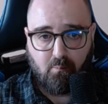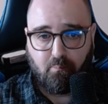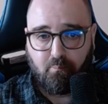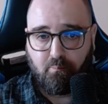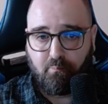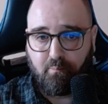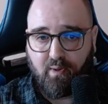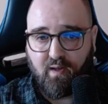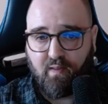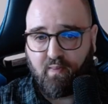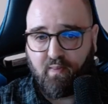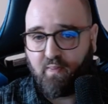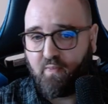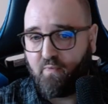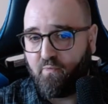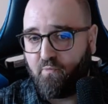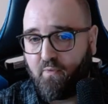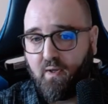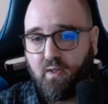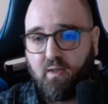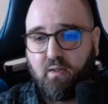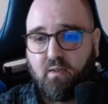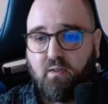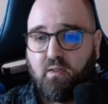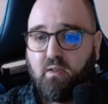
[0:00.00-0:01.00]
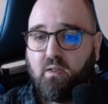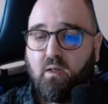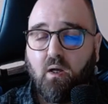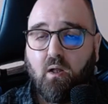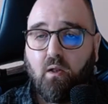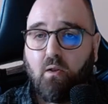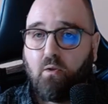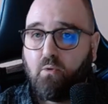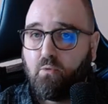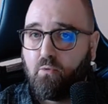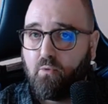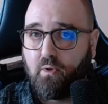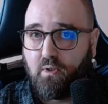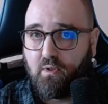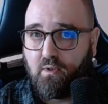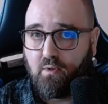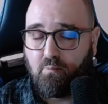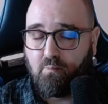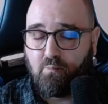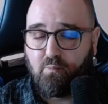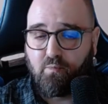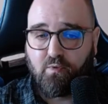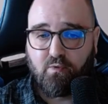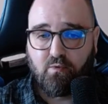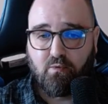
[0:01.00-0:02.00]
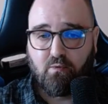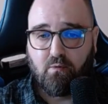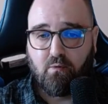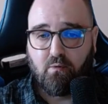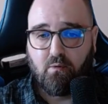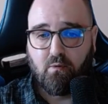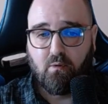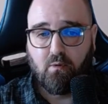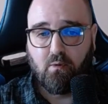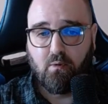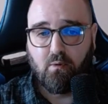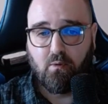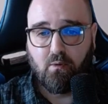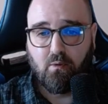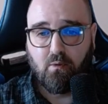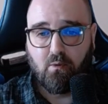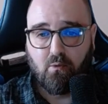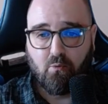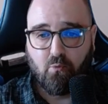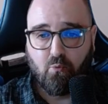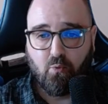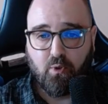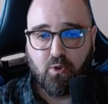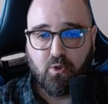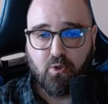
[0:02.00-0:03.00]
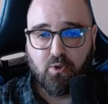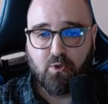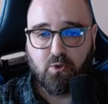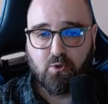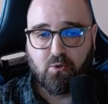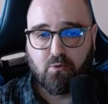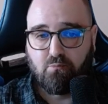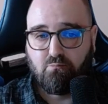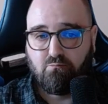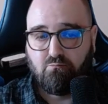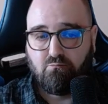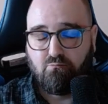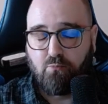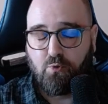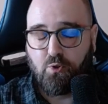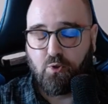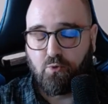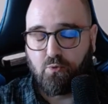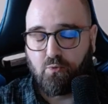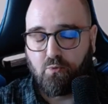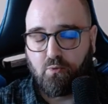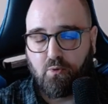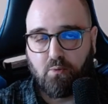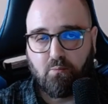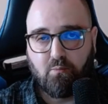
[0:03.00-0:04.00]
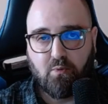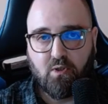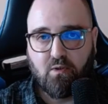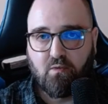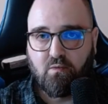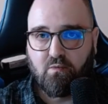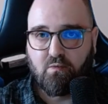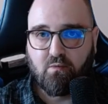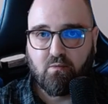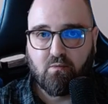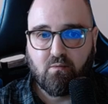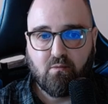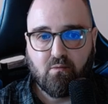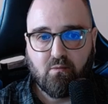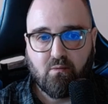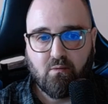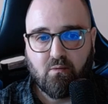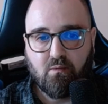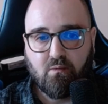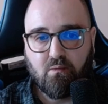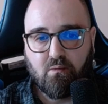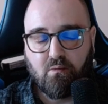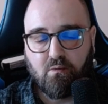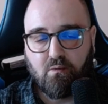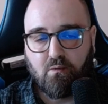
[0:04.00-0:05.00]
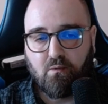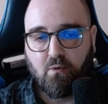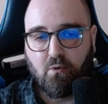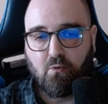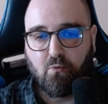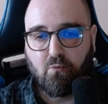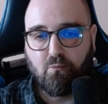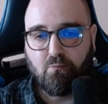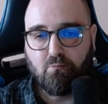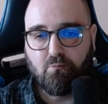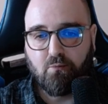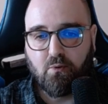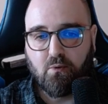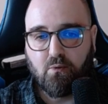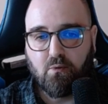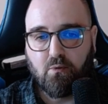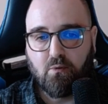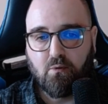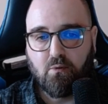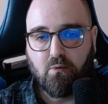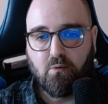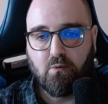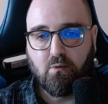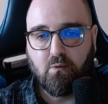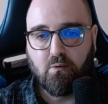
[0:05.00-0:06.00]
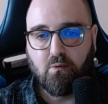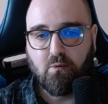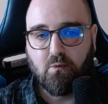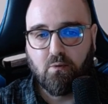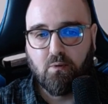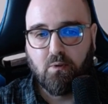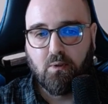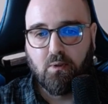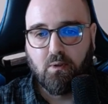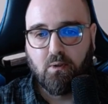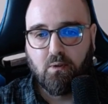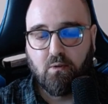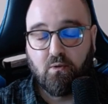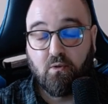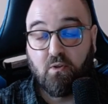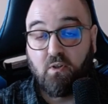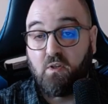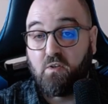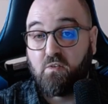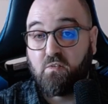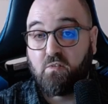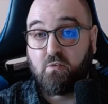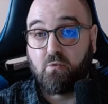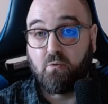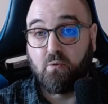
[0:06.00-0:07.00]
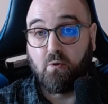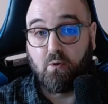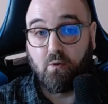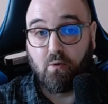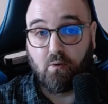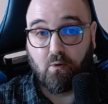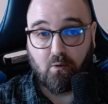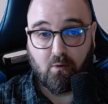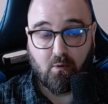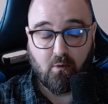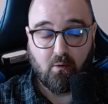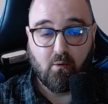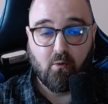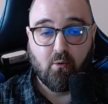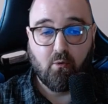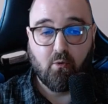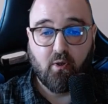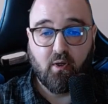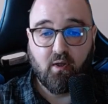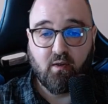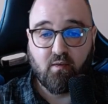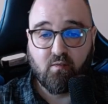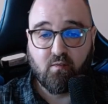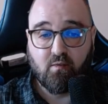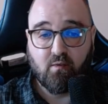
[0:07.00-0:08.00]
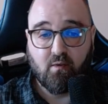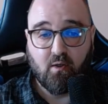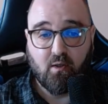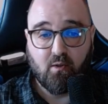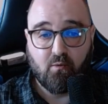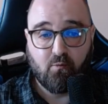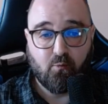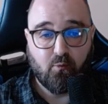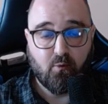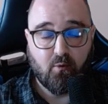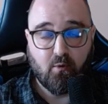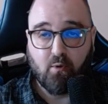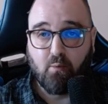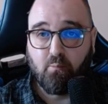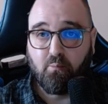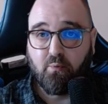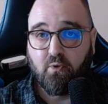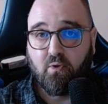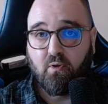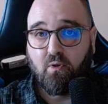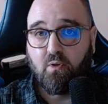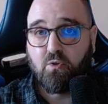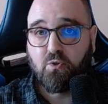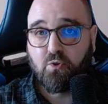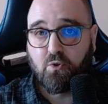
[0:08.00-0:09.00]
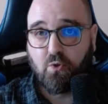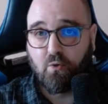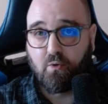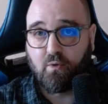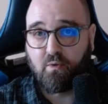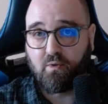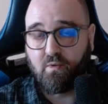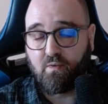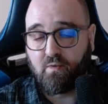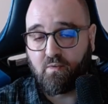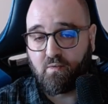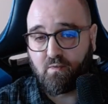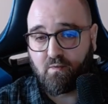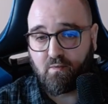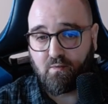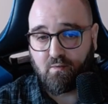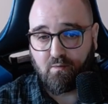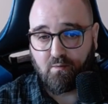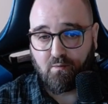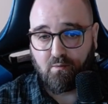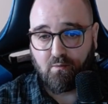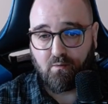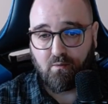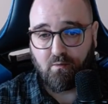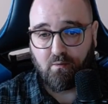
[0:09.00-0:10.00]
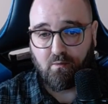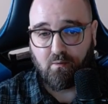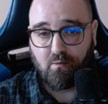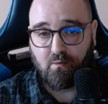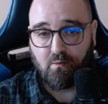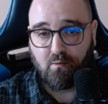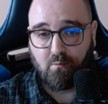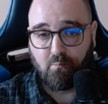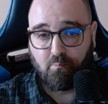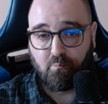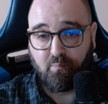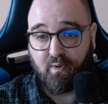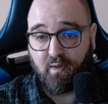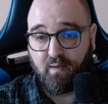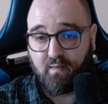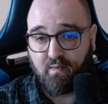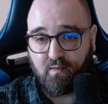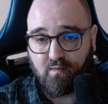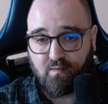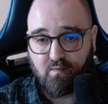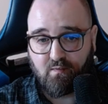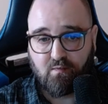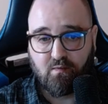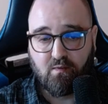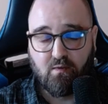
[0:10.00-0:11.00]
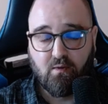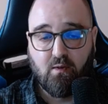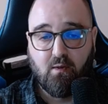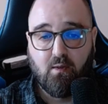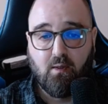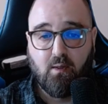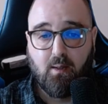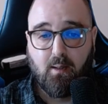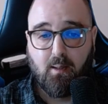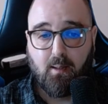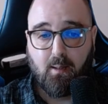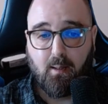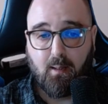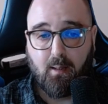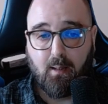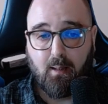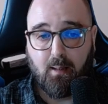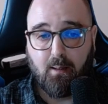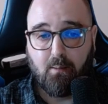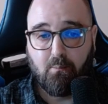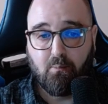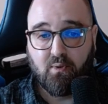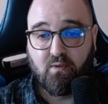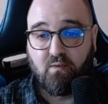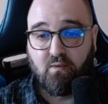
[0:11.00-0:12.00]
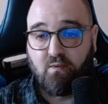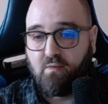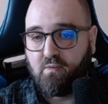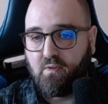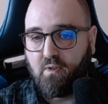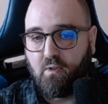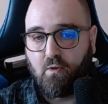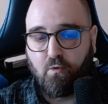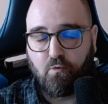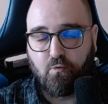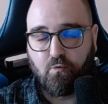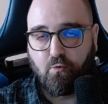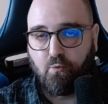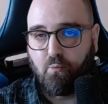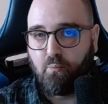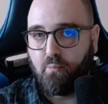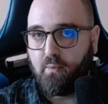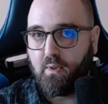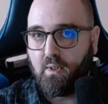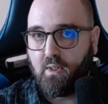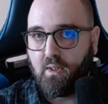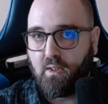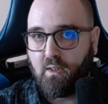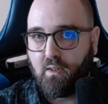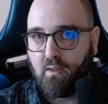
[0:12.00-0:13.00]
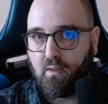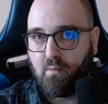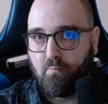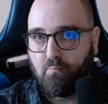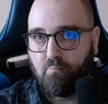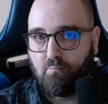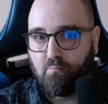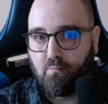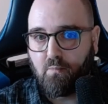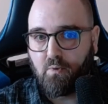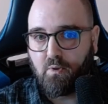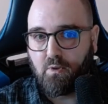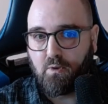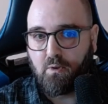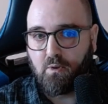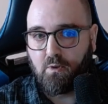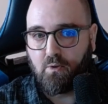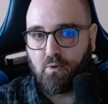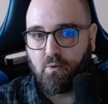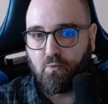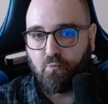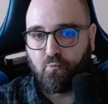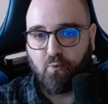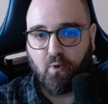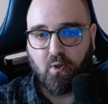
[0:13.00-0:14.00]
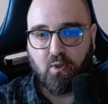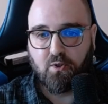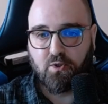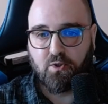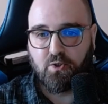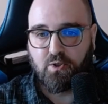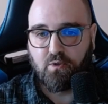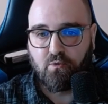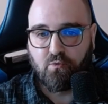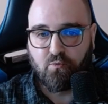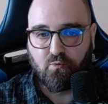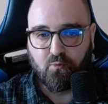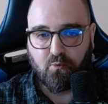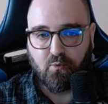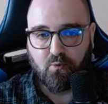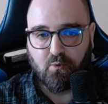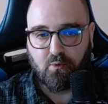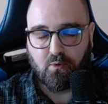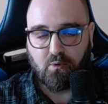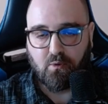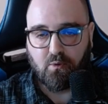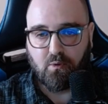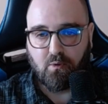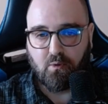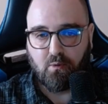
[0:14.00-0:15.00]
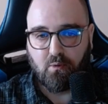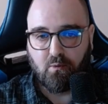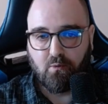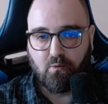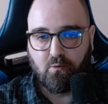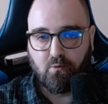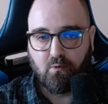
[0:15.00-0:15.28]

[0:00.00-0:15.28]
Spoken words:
Path finding algorithms, which usually means you know, the Dijkstra or A* for computing shortest paths, but it can also be functions for